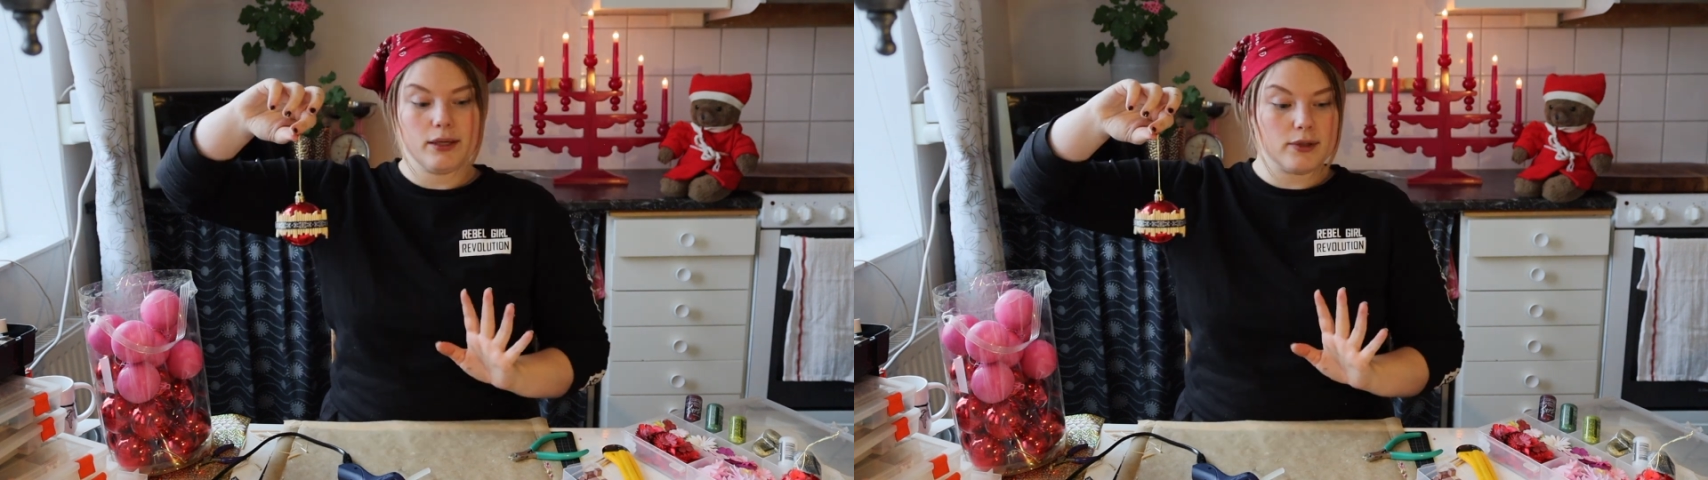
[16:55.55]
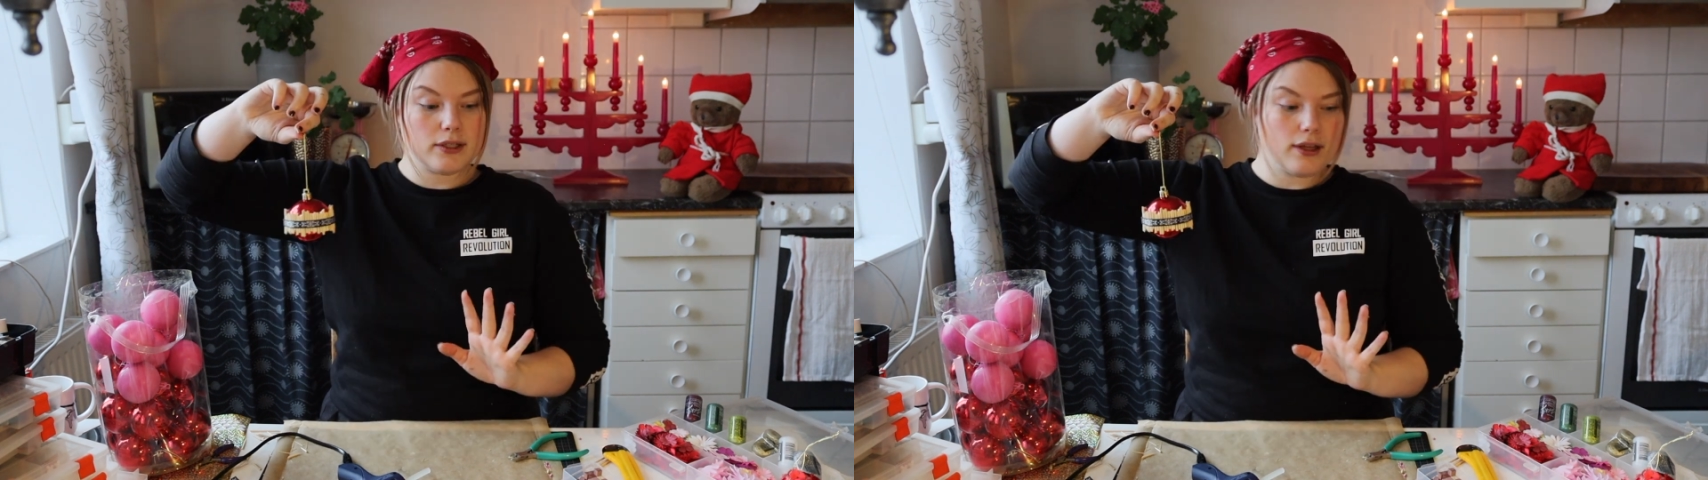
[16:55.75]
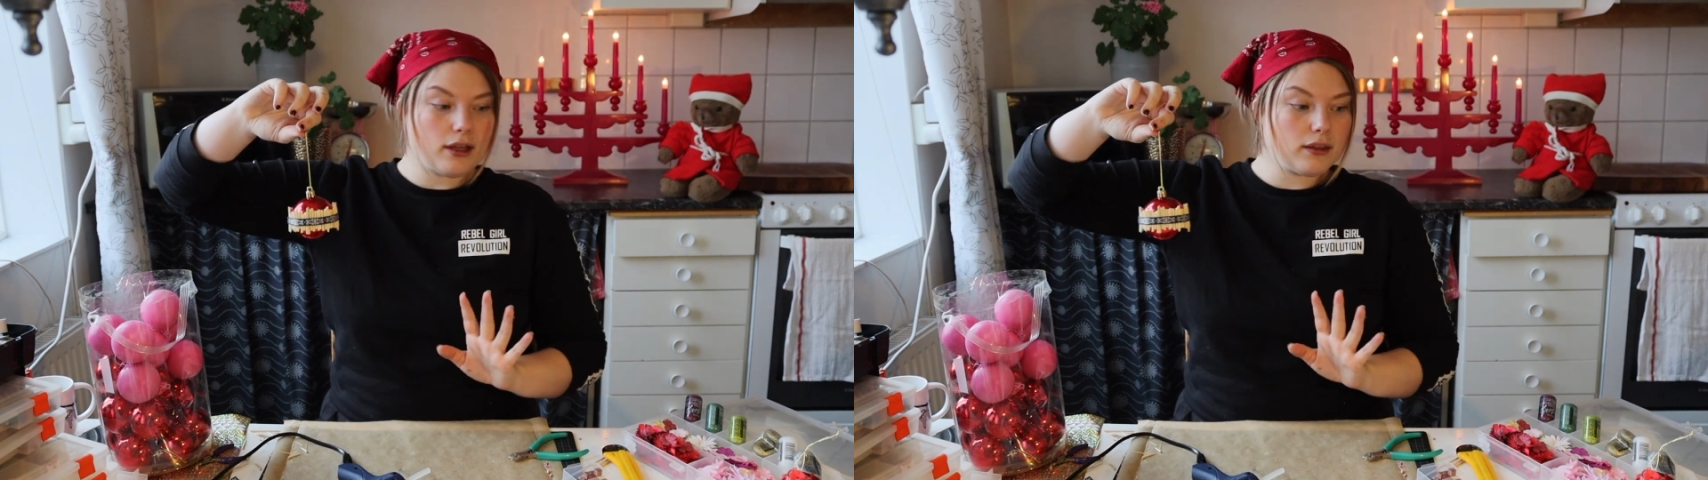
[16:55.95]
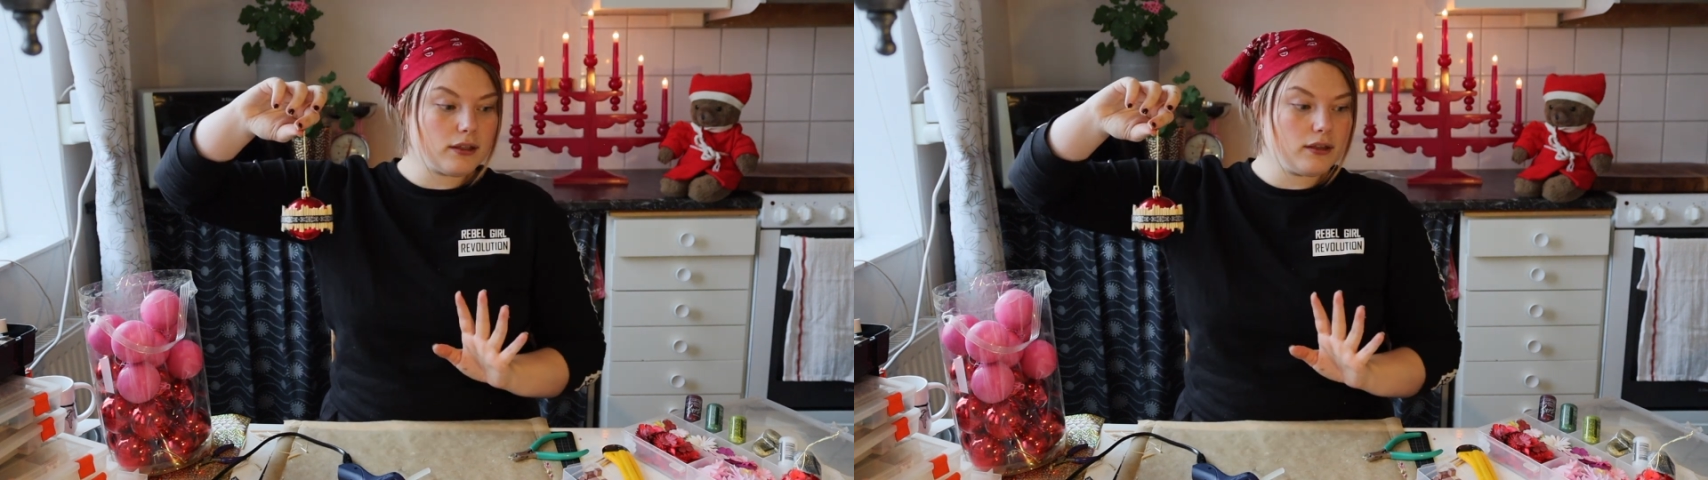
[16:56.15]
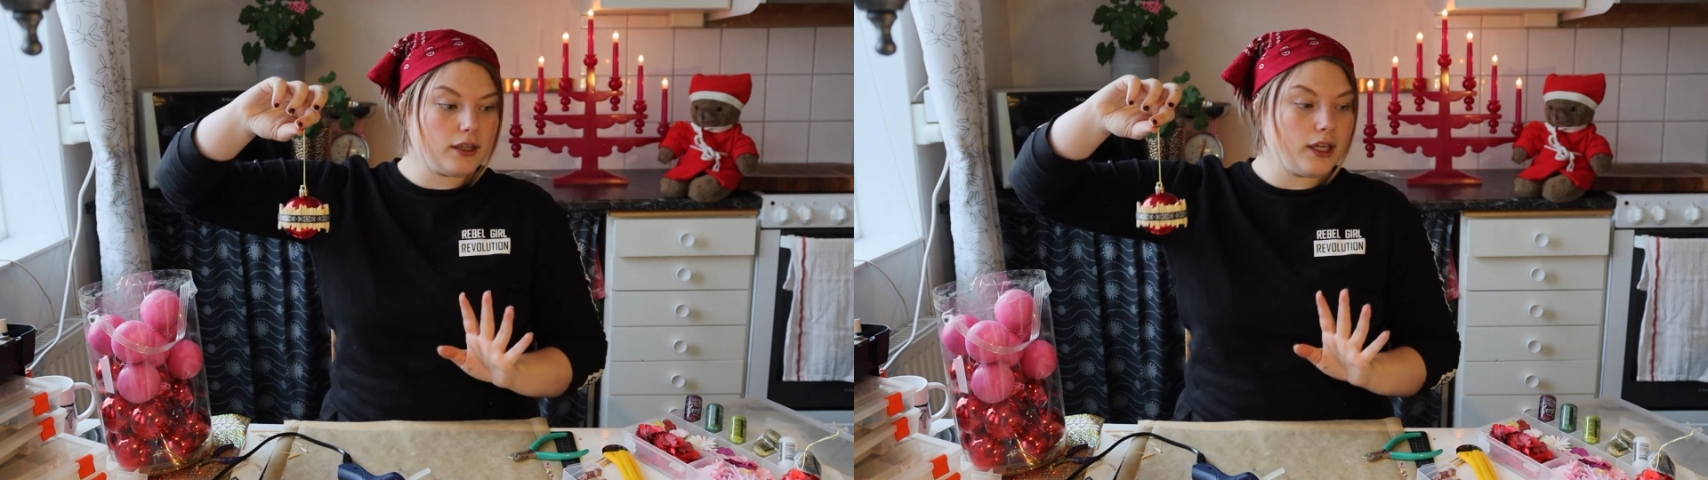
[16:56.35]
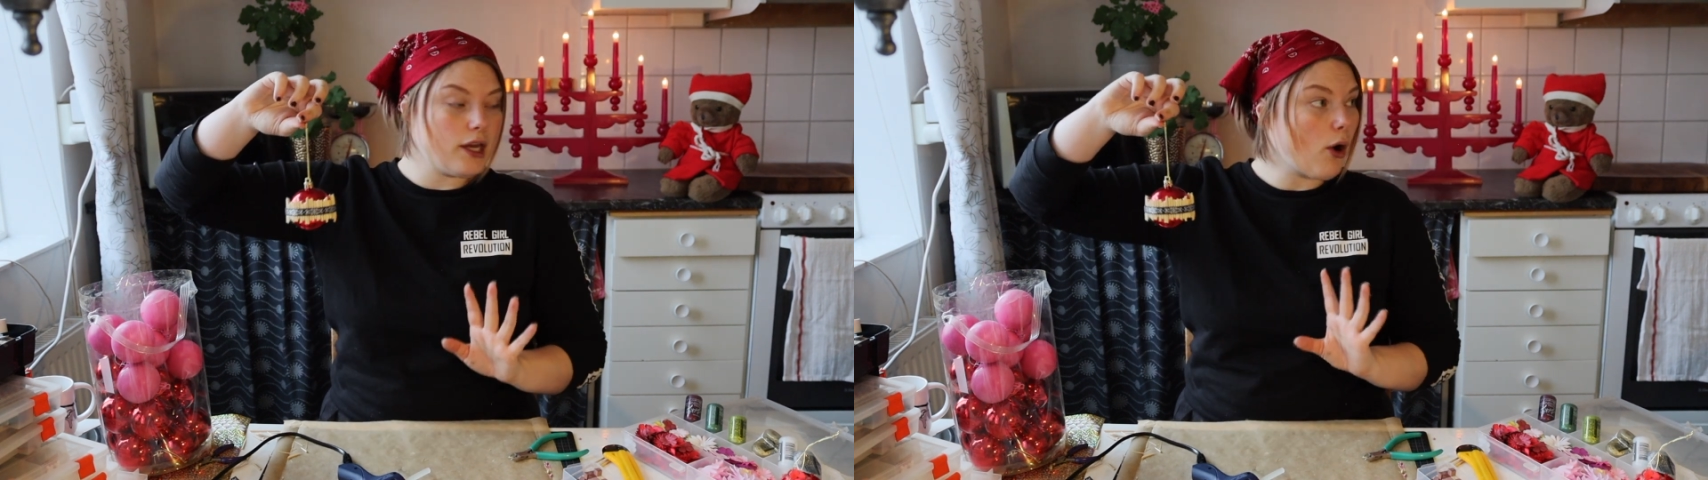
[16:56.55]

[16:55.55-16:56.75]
It was not the